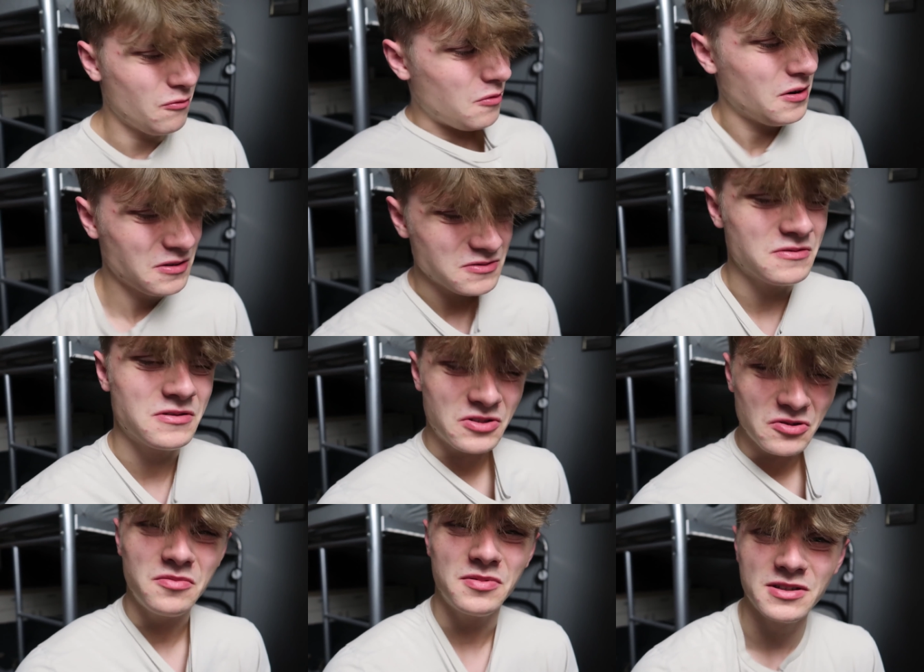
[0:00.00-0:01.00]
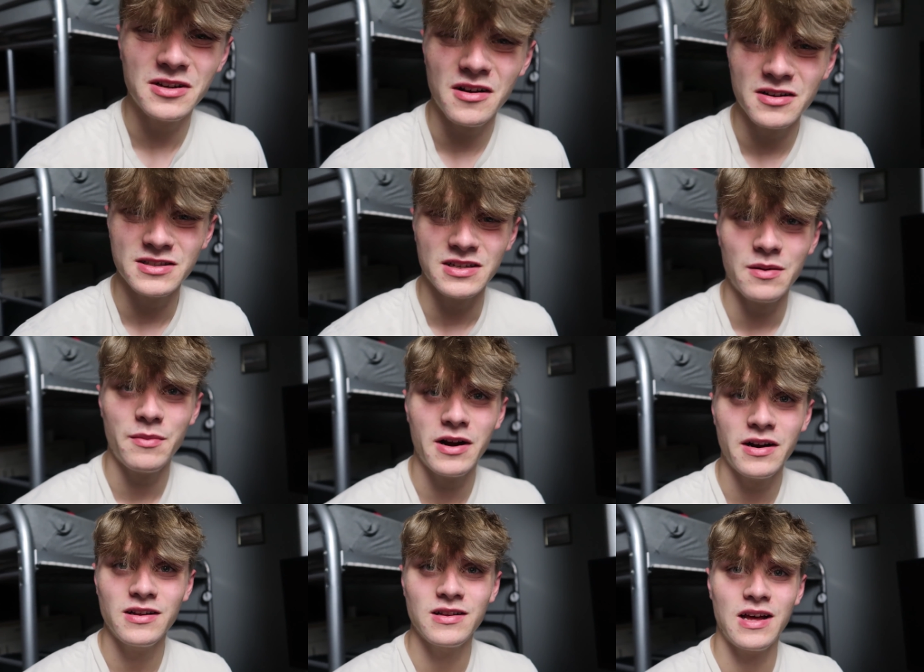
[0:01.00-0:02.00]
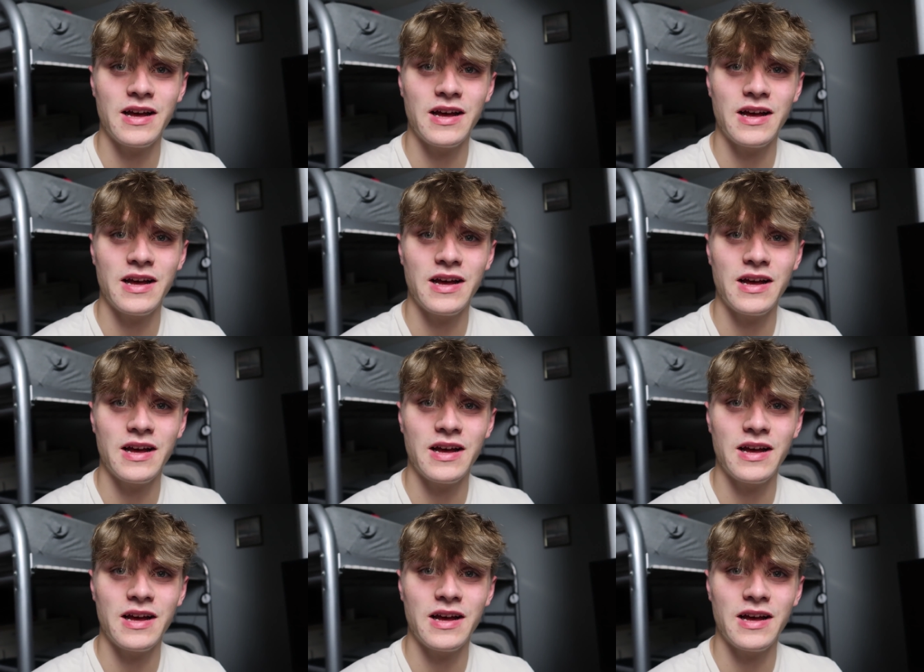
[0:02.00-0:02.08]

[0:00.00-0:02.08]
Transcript: Everyone else was super toxic, I'm not gonna